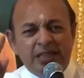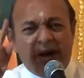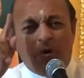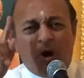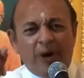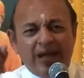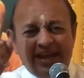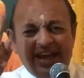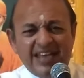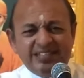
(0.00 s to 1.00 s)
The
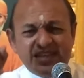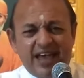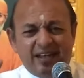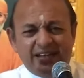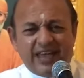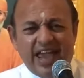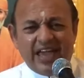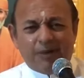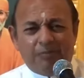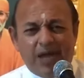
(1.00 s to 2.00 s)
moment he said,
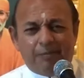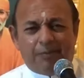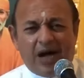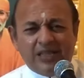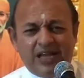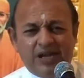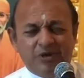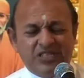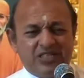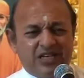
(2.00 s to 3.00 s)
take my pada
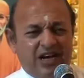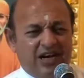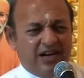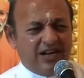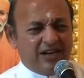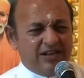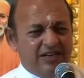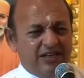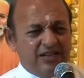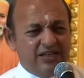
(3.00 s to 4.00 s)
namaskar,
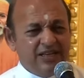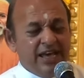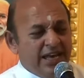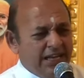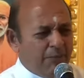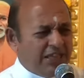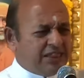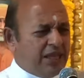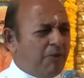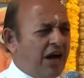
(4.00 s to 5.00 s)

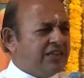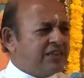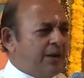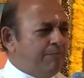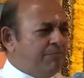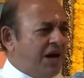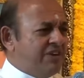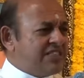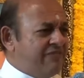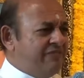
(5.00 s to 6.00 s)
nimitta matram
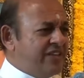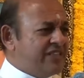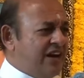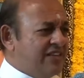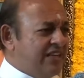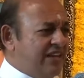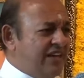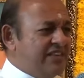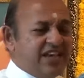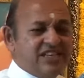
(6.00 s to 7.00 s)
bhava
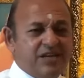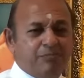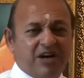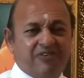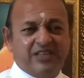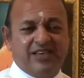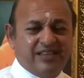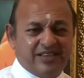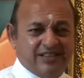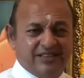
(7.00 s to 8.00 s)
savyasaji, he says in Bhagavad
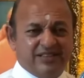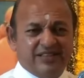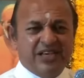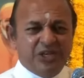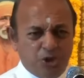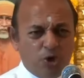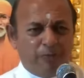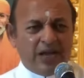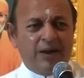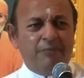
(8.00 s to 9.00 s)
Gita, you
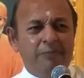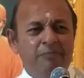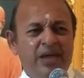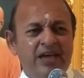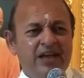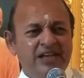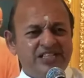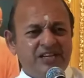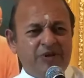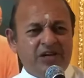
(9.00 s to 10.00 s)
become a mere
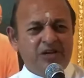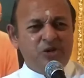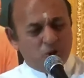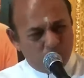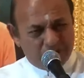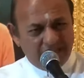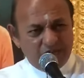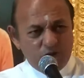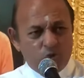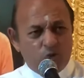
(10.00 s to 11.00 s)
instrument. Do you think